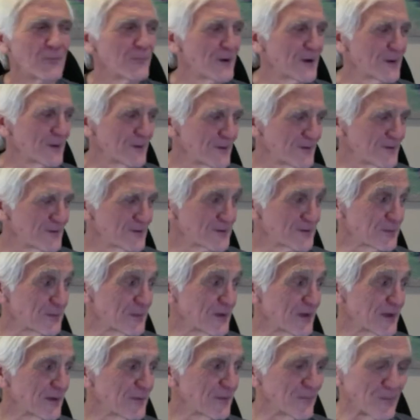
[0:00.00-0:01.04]
what? A, just a
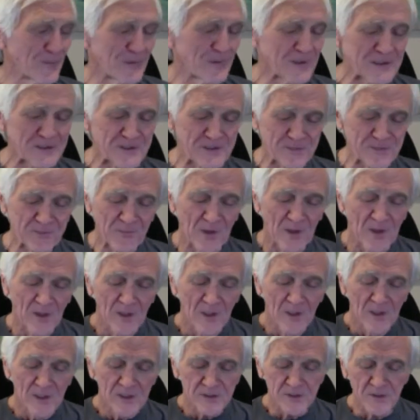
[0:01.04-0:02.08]
minute, boys.
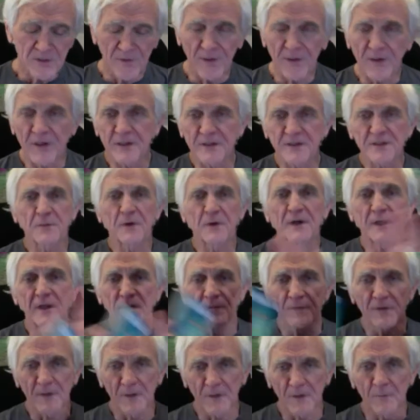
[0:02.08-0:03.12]
So anyway, I just want to
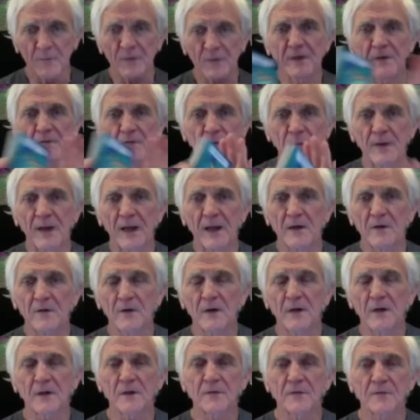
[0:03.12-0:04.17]
give a little bit of a
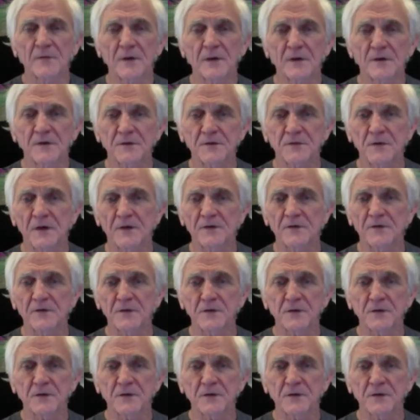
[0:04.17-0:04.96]
background of the construction.